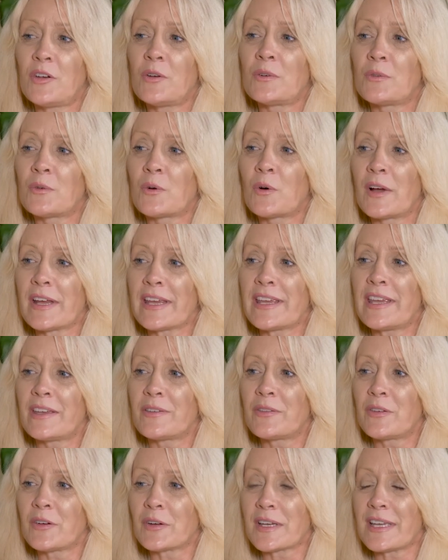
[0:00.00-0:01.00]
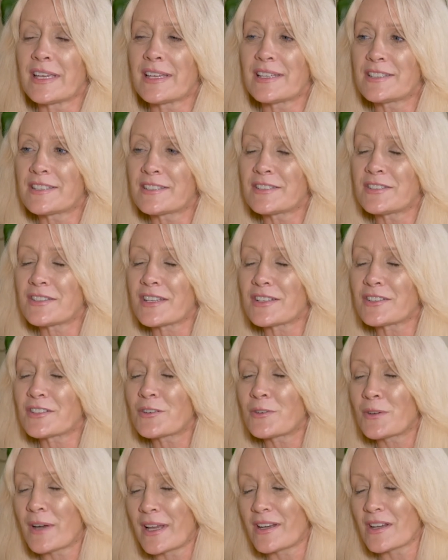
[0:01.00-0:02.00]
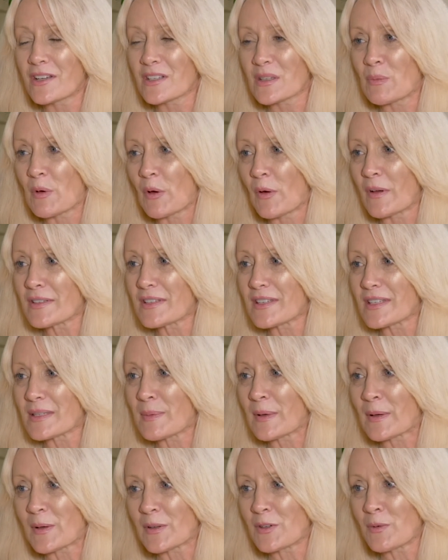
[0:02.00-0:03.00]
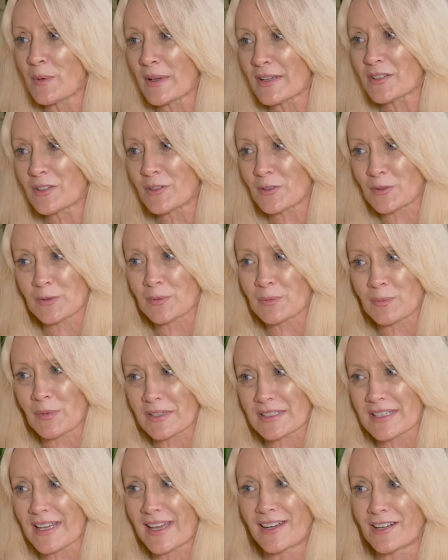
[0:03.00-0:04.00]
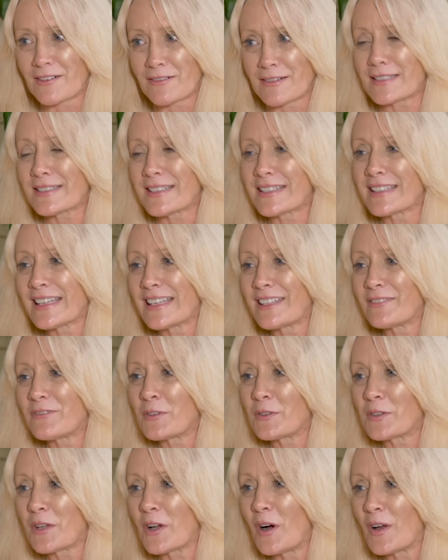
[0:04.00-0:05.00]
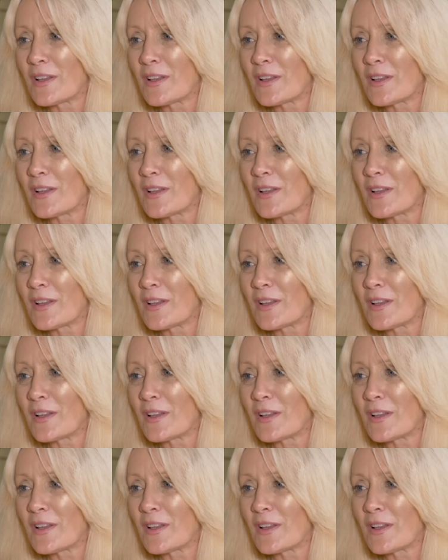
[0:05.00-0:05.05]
you and Roy give your kids such great experiences because you went to Montana recently for your